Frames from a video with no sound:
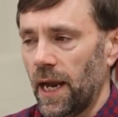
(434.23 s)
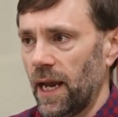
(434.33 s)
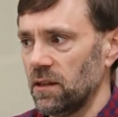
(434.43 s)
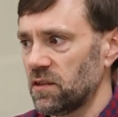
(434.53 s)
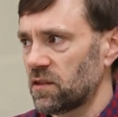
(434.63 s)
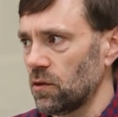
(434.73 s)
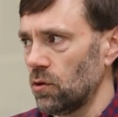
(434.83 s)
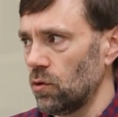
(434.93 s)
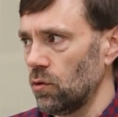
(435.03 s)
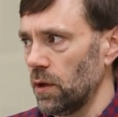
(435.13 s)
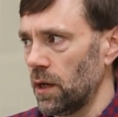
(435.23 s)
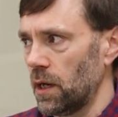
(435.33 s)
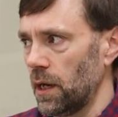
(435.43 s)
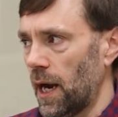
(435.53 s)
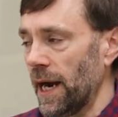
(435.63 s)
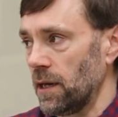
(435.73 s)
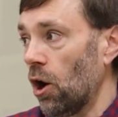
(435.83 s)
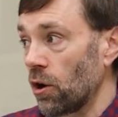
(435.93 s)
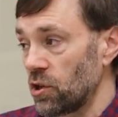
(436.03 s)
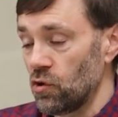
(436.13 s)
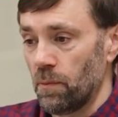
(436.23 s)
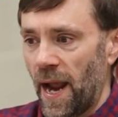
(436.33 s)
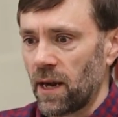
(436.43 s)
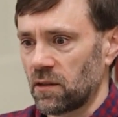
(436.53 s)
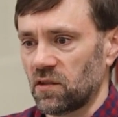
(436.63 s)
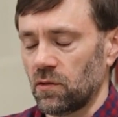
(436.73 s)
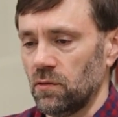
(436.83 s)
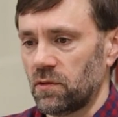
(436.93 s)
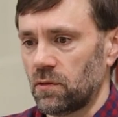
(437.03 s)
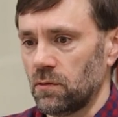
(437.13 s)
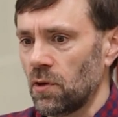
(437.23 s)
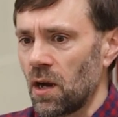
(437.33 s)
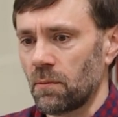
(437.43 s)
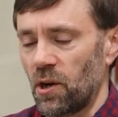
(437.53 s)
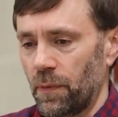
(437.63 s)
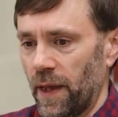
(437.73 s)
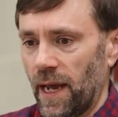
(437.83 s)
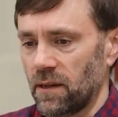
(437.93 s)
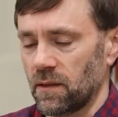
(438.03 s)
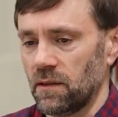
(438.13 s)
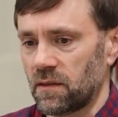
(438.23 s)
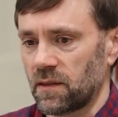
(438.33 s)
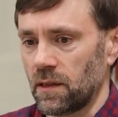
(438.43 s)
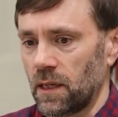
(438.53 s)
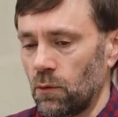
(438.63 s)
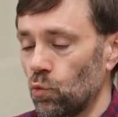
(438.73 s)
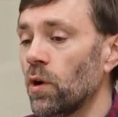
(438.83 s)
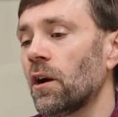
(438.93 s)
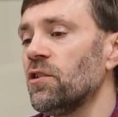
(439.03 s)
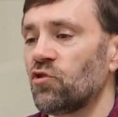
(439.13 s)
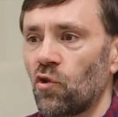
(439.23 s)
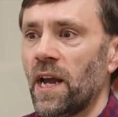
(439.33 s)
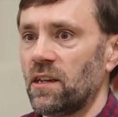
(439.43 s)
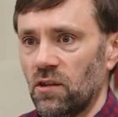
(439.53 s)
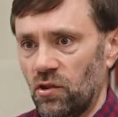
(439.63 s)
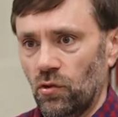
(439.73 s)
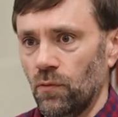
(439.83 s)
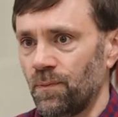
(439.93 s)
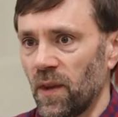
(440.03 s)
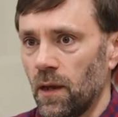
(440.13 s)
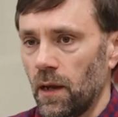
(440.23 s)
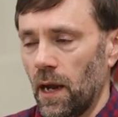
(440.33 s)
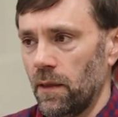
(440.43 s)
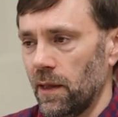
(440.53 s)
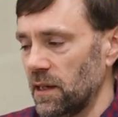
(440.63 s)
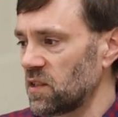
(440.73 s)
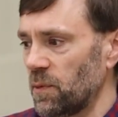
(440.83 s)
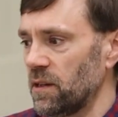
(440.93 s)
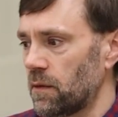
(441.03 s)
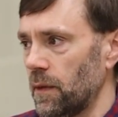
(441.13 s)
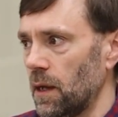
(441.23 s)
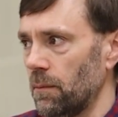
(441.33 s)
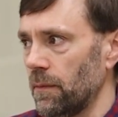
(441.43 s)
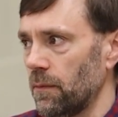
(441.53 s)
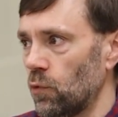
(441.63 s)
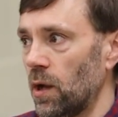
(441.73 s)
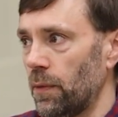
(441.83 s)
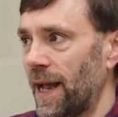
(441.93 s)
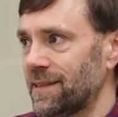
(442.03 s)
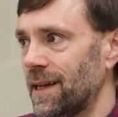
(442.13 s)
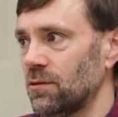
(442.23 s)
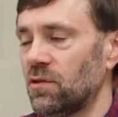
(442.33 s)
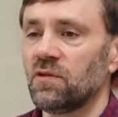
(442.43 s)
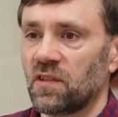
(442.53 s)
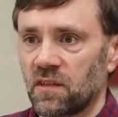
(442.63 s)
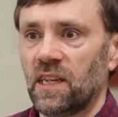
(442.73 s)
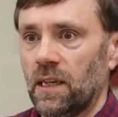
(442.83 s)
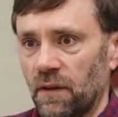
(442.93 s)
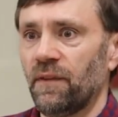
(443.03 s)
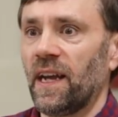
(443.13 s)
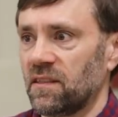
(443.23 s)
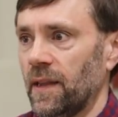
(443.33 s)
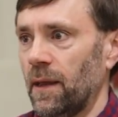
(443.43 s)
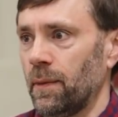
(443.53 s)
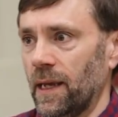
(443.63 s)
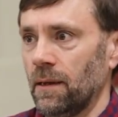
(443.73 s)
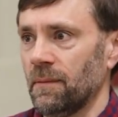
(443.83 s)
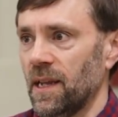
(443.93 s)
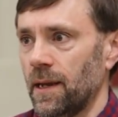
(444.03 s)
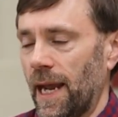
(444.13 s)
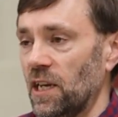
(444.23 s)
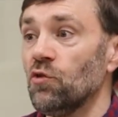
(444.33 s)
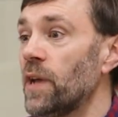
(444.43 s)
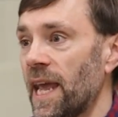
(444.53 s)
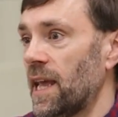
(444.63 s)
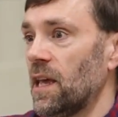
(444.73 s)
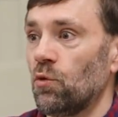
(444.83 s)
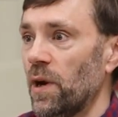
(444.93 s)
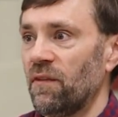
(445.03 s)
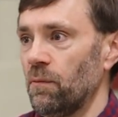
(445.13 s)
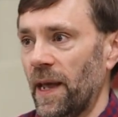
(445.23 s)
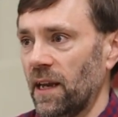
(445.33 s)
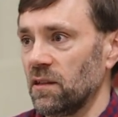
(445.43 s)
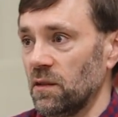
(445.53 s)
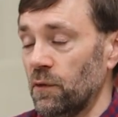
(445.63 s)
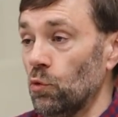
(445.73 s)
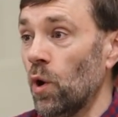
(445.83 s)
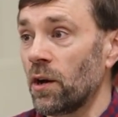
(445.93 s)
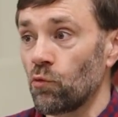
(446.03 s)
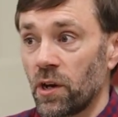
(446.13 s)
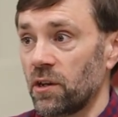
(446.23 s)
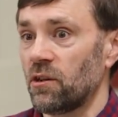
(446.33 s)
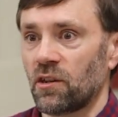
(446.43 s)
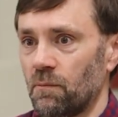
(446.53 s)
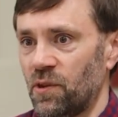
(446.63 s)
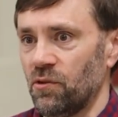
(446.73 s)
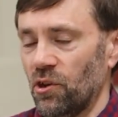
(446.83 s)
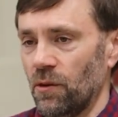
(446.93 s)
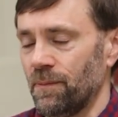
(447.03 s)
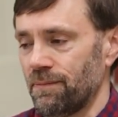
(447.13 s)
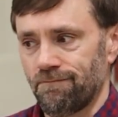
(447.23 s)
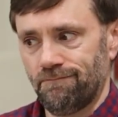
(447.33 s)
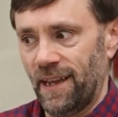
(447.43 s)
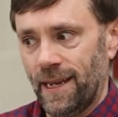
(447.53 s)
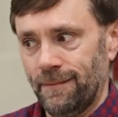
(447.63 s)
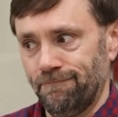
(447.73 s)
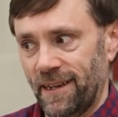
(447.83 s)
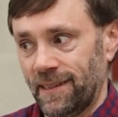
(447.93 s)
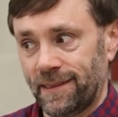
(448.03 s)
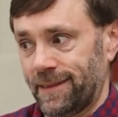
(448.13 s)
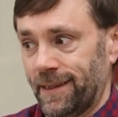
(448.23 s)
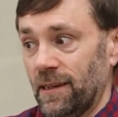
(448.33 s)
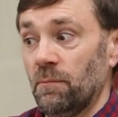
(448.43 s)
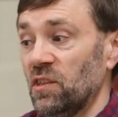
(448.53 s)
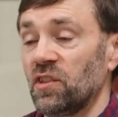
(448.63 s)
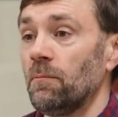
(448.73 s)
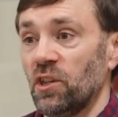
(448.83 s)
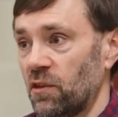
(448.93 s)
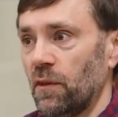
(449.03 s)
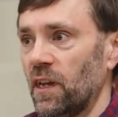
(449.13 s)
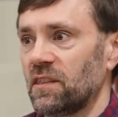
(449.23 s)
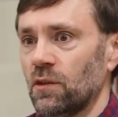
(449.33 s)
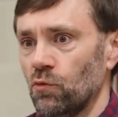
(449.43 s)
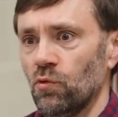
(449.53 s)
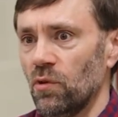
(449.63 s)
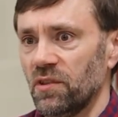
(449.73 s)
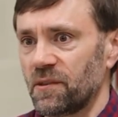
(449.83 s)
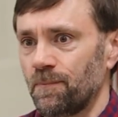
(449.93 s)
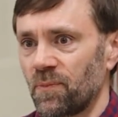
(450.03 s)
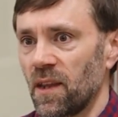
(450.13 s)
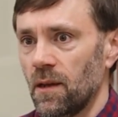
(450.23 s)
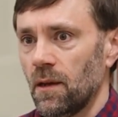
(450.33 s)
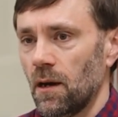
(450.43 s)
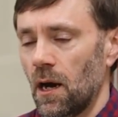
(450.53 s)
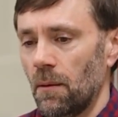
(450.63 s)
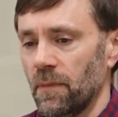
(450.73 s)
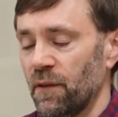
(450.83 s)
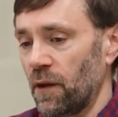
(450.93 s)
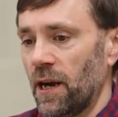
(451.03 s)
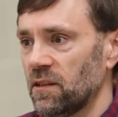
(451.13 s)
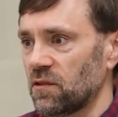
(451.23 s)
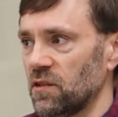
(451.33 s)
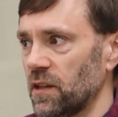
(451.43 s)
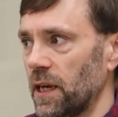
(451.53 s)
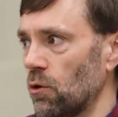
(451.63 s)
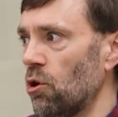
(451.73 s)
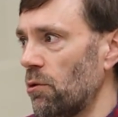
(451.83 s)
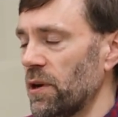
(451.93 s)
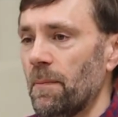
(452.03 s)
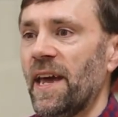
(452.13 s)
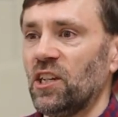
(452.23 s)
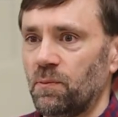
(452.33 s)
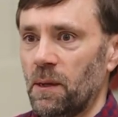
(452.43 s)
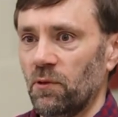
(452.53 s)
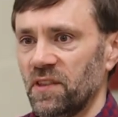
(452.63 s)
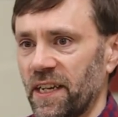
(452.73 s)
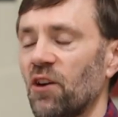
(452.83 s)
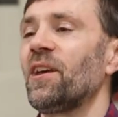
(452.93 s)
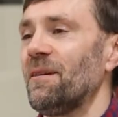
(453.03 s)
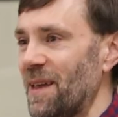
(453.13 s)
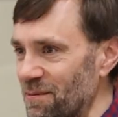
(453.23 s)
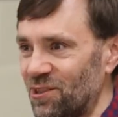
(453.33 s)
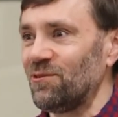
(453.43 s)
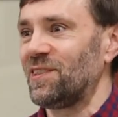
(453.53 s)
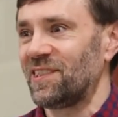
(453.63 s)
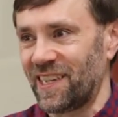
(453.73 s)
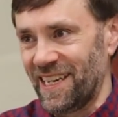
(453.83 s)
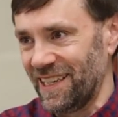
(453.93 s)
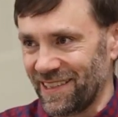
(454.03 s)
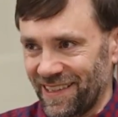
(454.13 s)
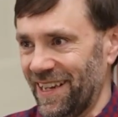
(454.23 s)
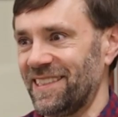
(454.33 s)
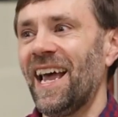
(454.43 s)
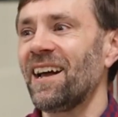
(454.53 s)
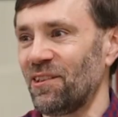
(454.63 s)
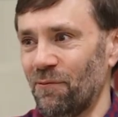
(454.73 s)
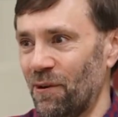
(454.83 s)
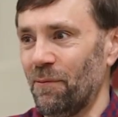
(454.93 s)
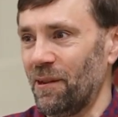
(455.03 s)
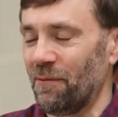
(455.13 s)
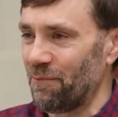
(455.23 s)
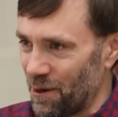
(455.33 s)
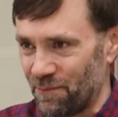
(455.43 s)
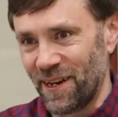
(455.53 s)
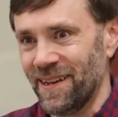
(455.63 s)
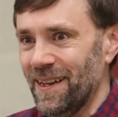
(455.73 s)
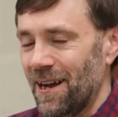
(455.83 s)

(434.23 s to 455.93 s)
And so I'd argue back to students who talk about that and say, what are you trying to do? And then explain to them, well, that's how 216 affects that thing. And you can't get away from that, because if you want to run it on a computer, then it's going to be subject to that set of rules. If their answer is like, oh, I want to manage people, it's like, okay, maybe 216 isn't exactly the right, but